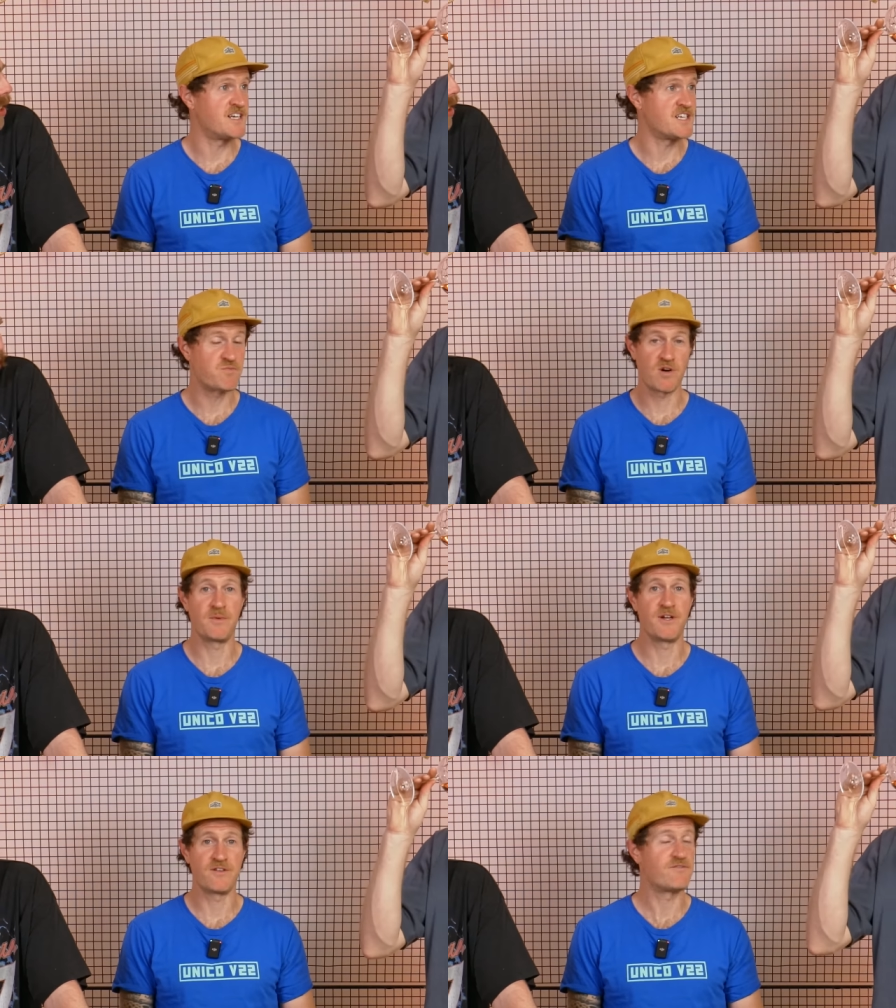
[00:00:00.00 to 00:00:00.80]
it does,
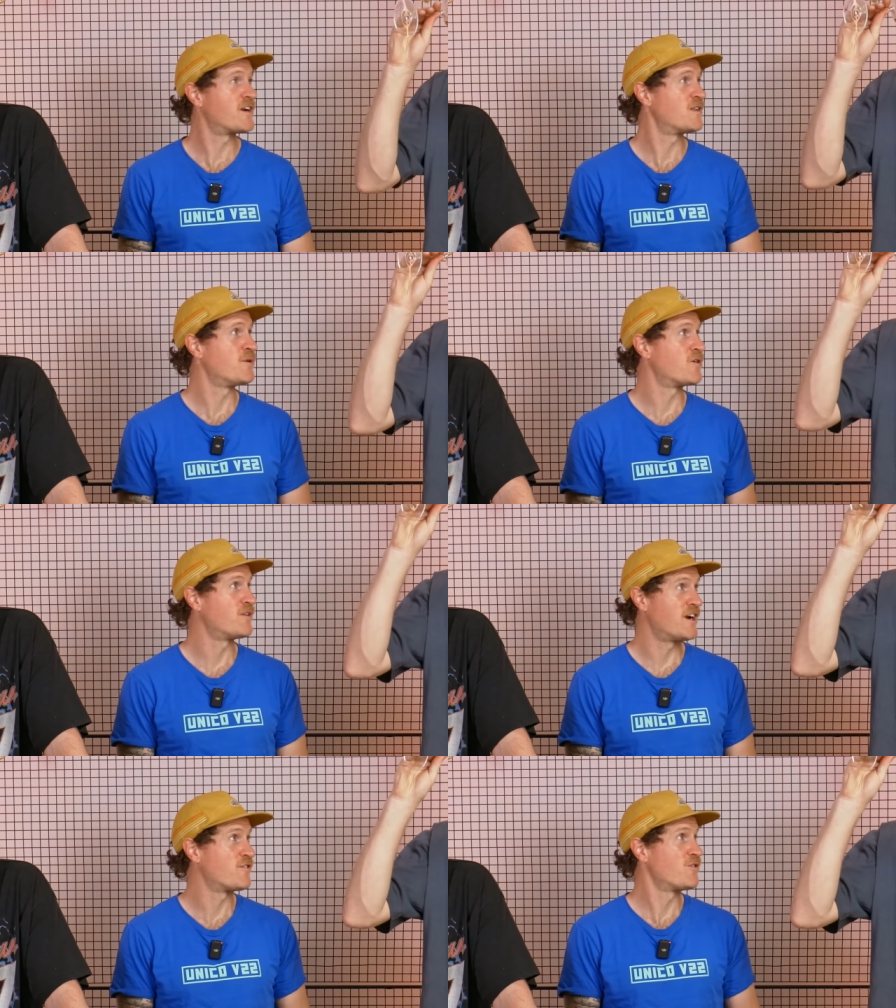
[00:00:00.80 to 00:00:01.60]
probably on the front of the bottle,
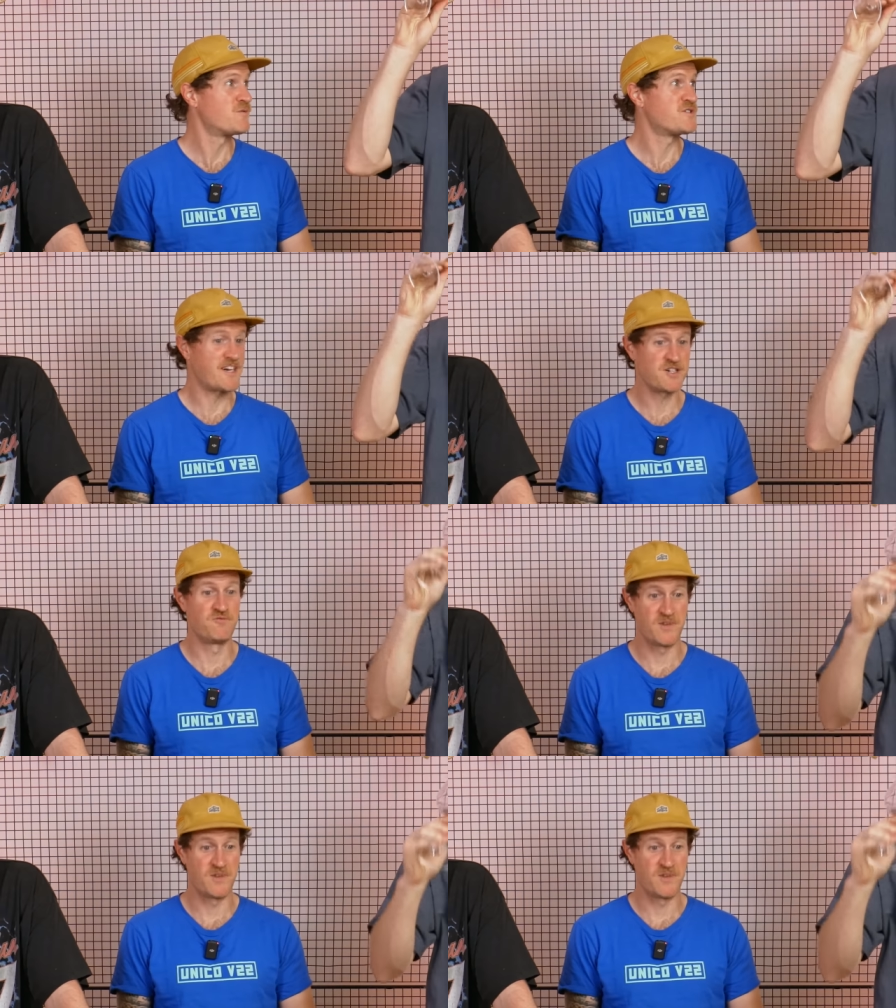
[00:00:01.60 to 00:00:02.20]
and I thought it was actually